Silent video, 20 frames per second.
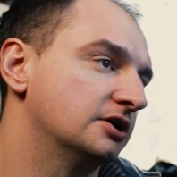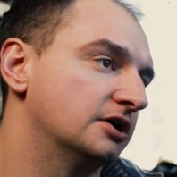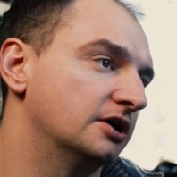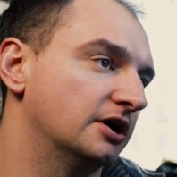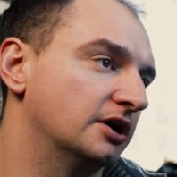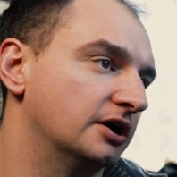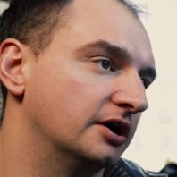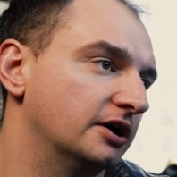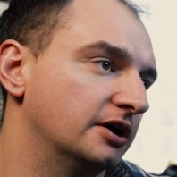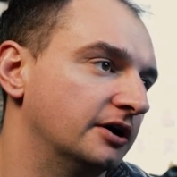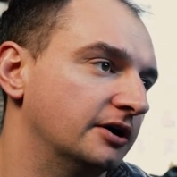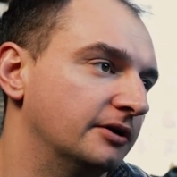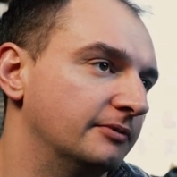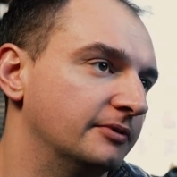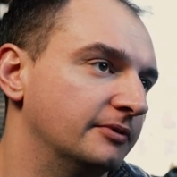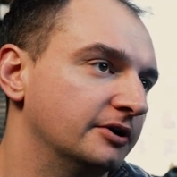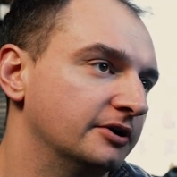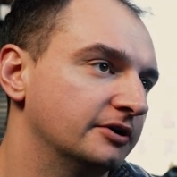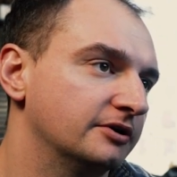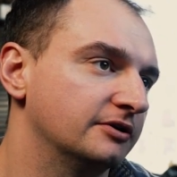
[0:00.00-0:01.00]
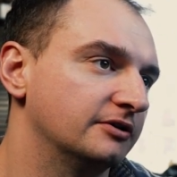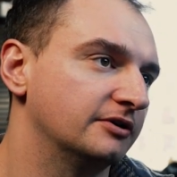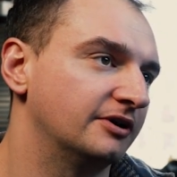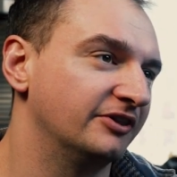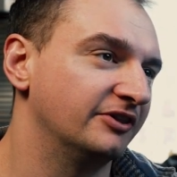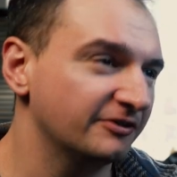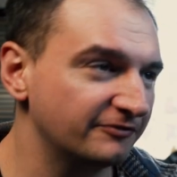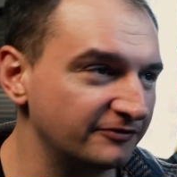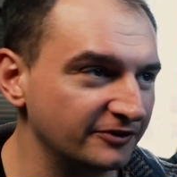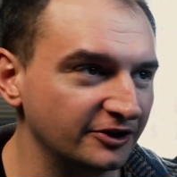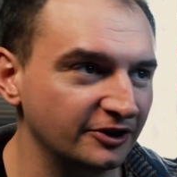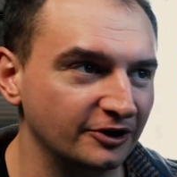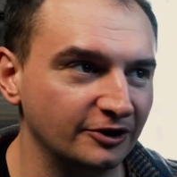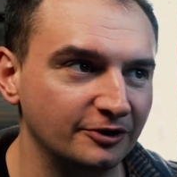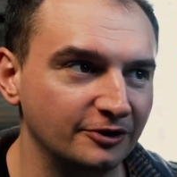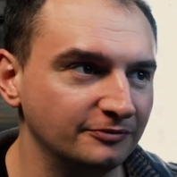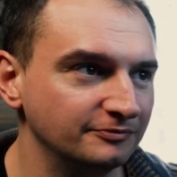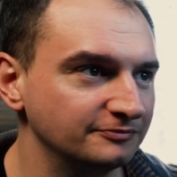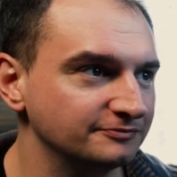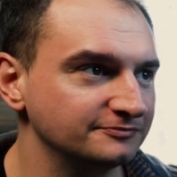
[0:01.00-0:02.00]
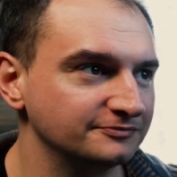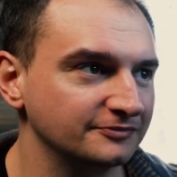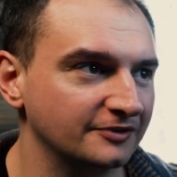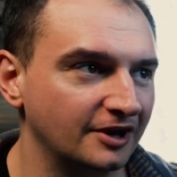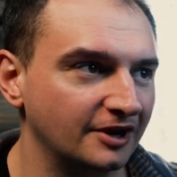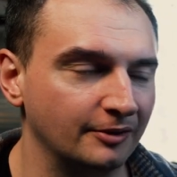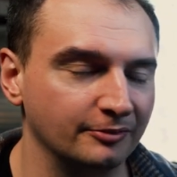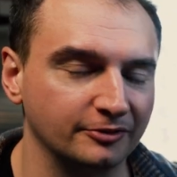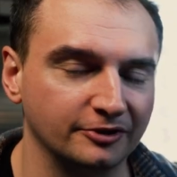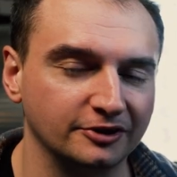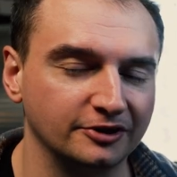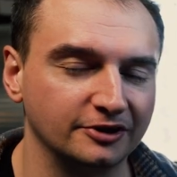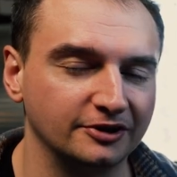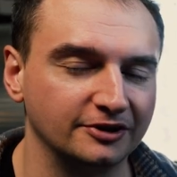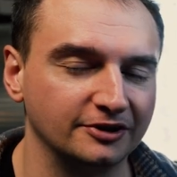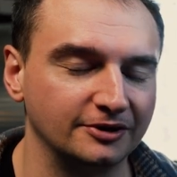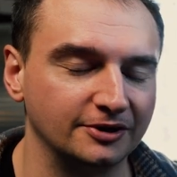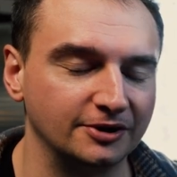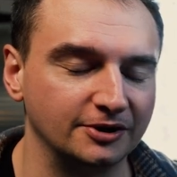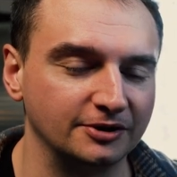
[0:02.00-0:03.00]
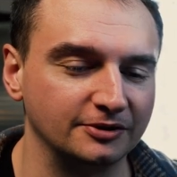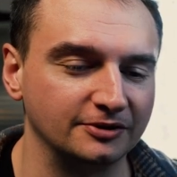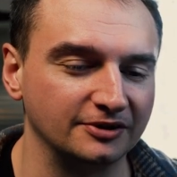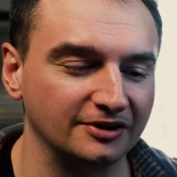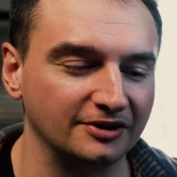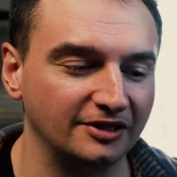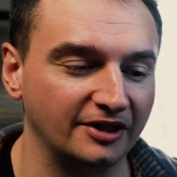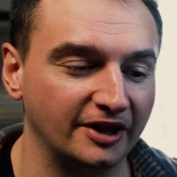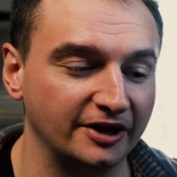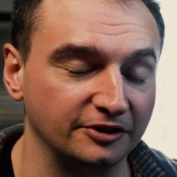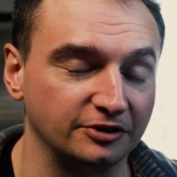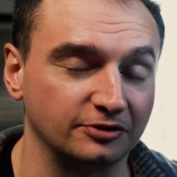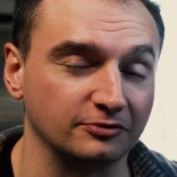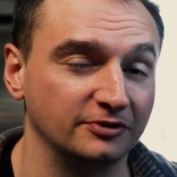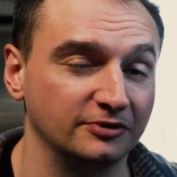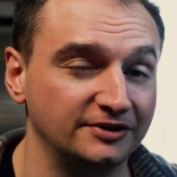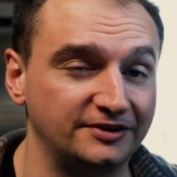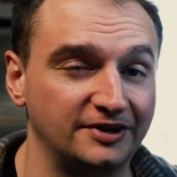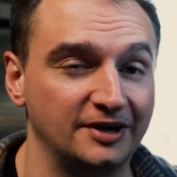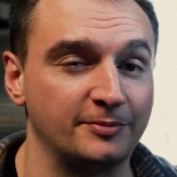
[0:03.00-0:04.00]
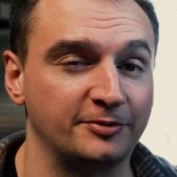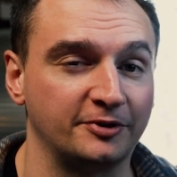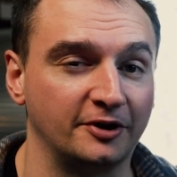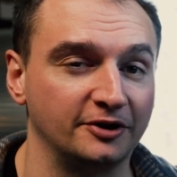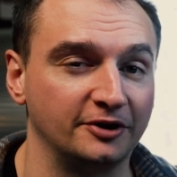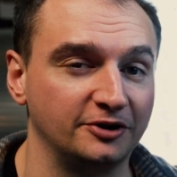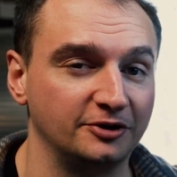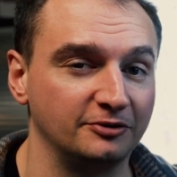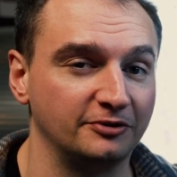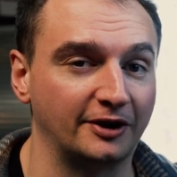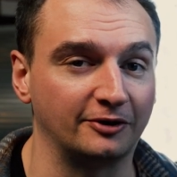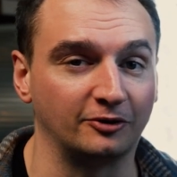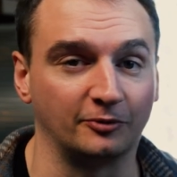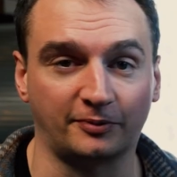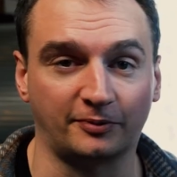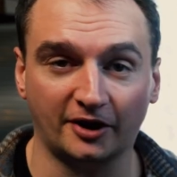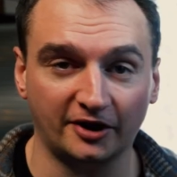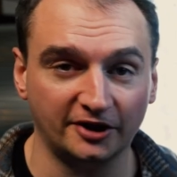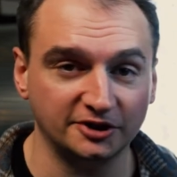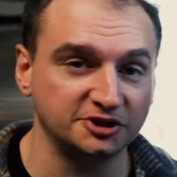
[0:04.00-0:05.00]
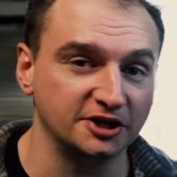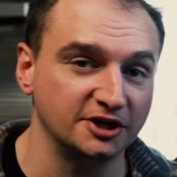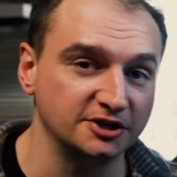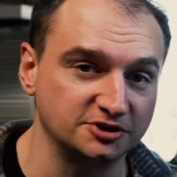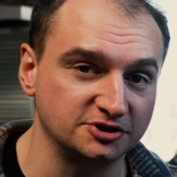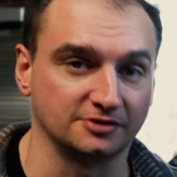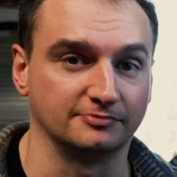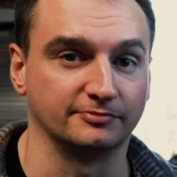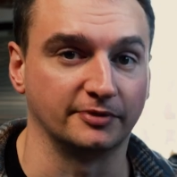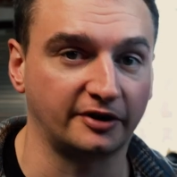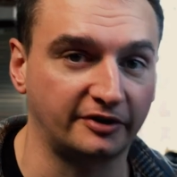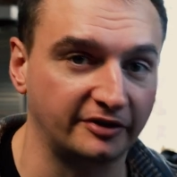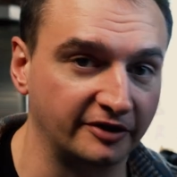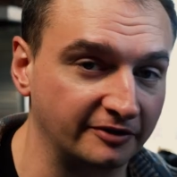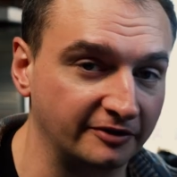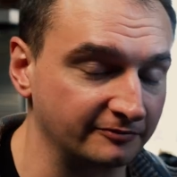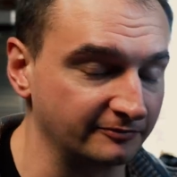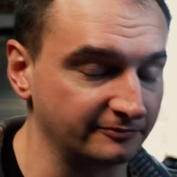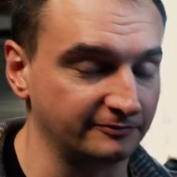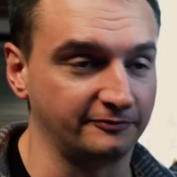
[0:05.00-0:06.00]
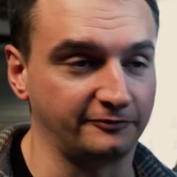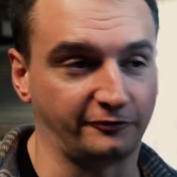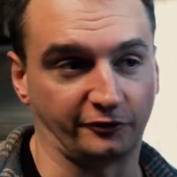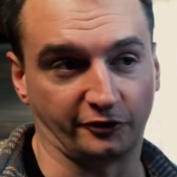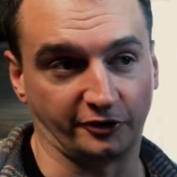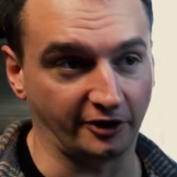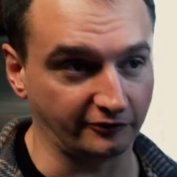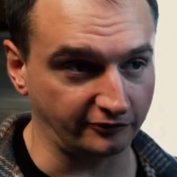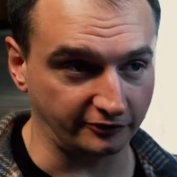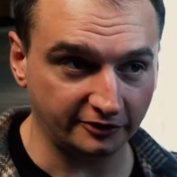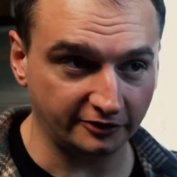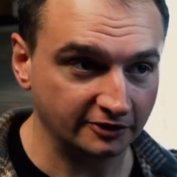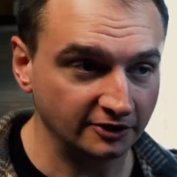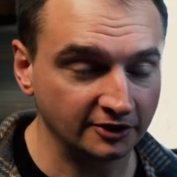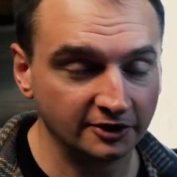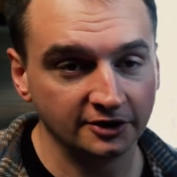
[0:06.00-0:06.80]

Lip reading: In this video, I'm going to lay 3 tips on you that will probably change your mixing forever.